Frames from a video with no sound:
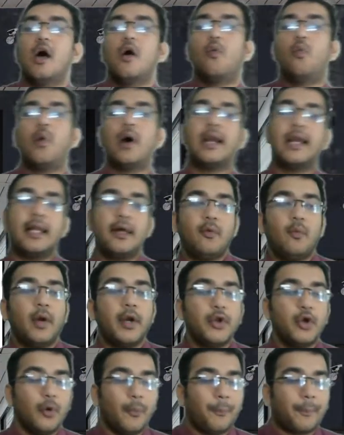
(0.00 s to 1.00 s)
whenever
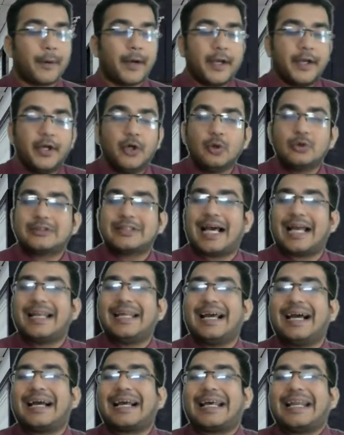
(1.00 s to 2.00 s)
you produce
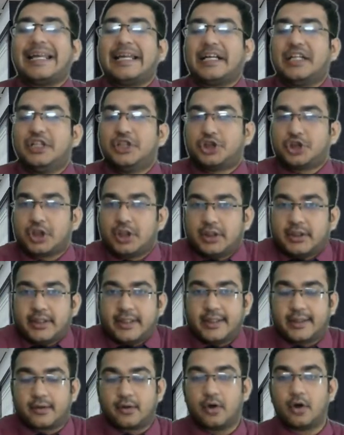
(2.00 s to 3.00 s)
any agricultural
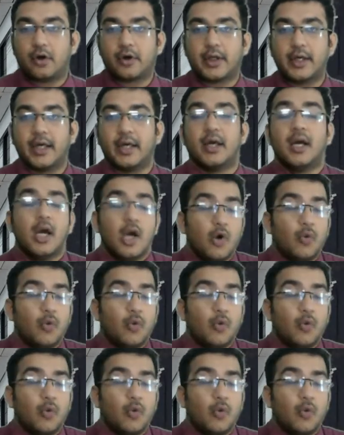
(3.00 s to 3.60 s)
thing, okay,